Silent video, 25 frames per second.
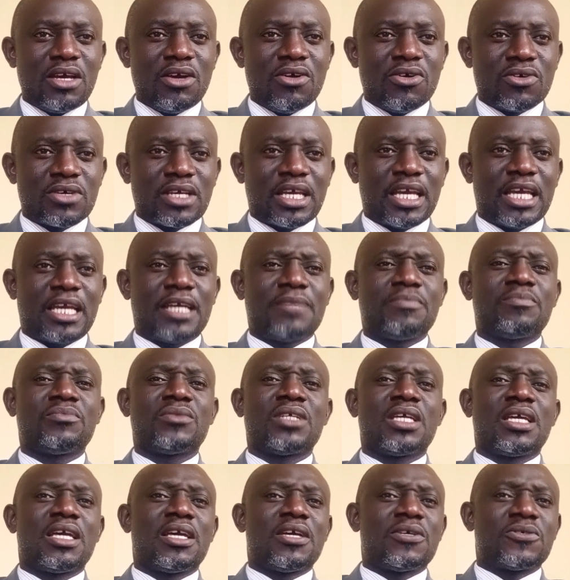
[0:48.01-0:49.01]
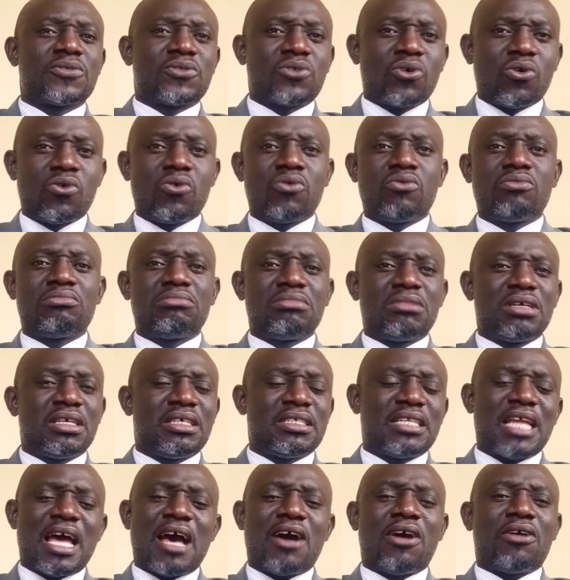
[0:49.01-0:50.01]
Okay, so
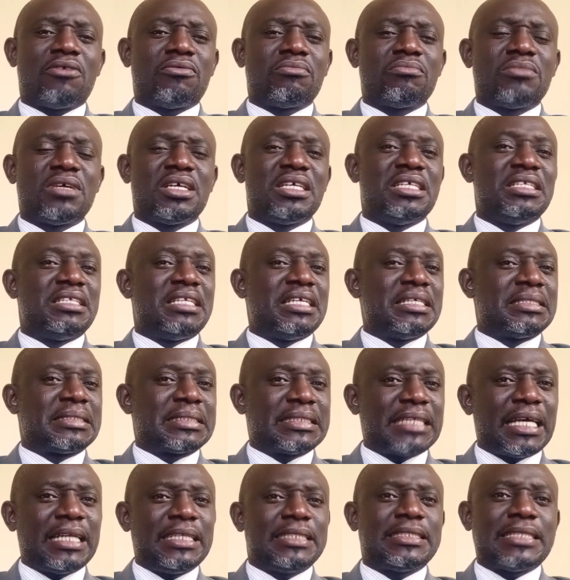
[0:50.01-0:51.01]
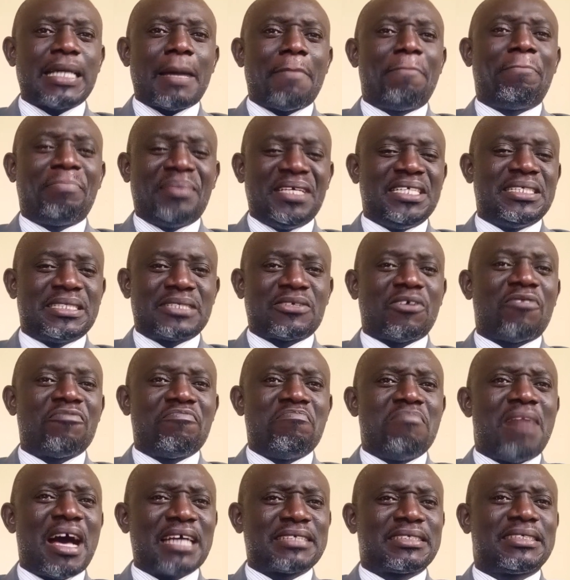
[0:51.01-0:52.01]
now the centerpiece
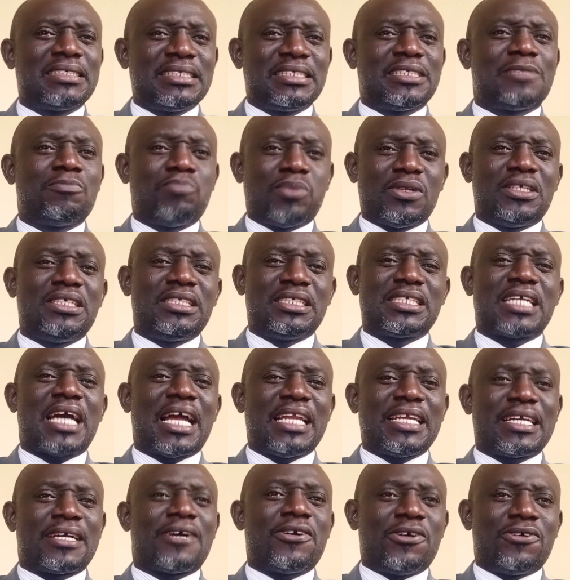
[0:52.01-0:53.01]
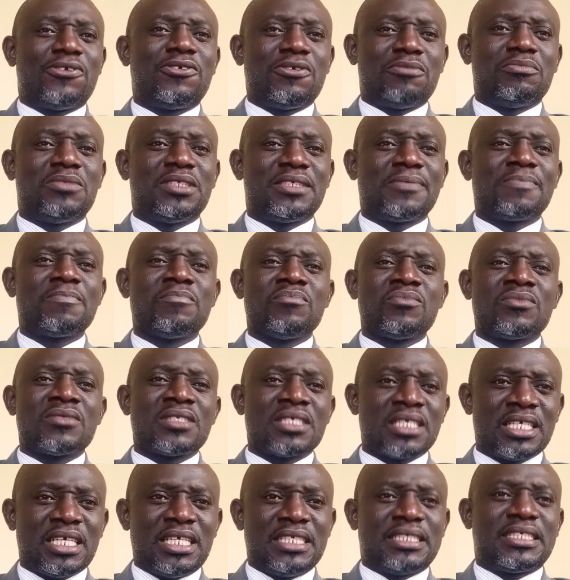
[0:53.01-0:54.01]
of Marxist political economy
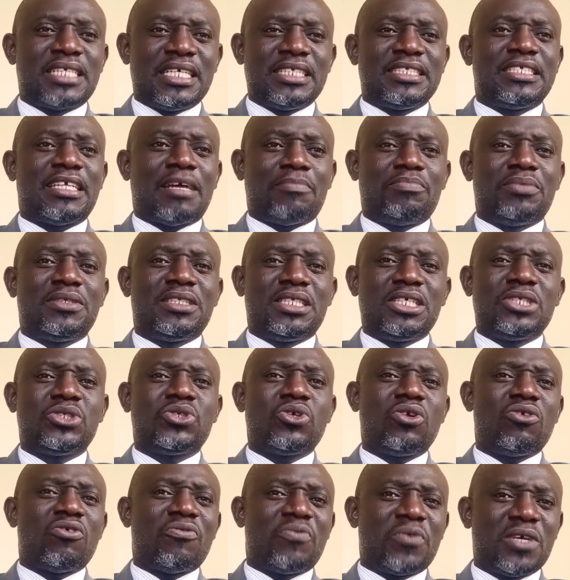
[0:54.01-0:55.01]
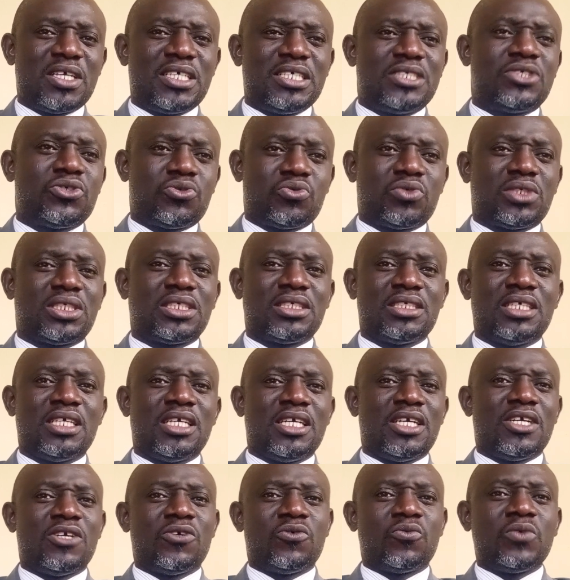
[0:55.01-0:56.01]
is the interpretation of history,
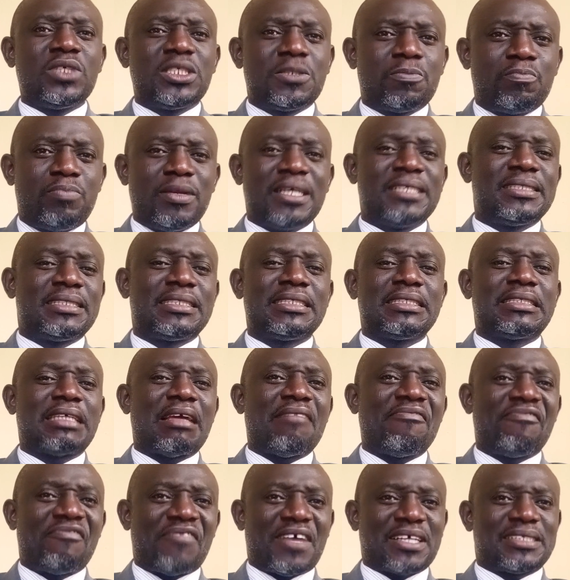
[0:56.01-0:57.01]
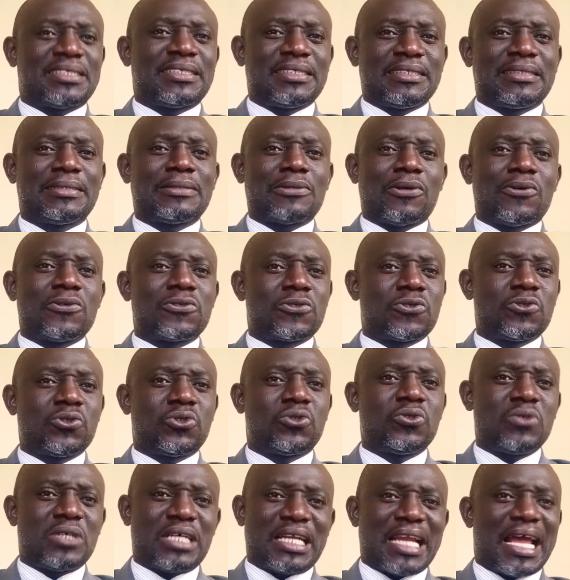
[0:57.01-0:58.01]
which places emphasis on
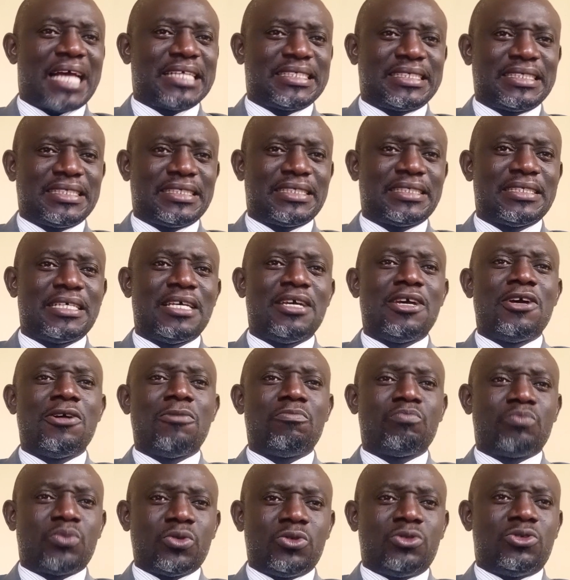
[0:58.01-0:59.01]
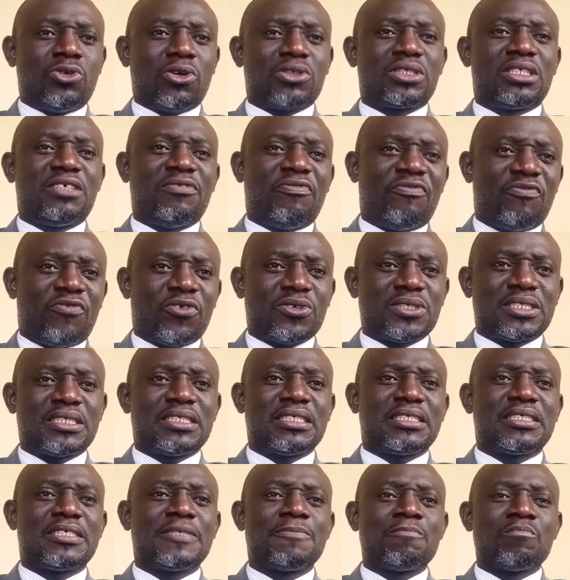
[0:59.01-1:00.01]
social classes, productive
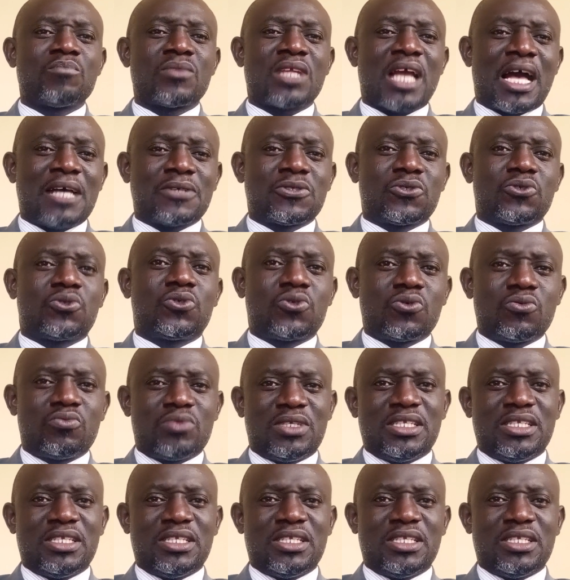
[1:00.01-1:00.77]
forces, and social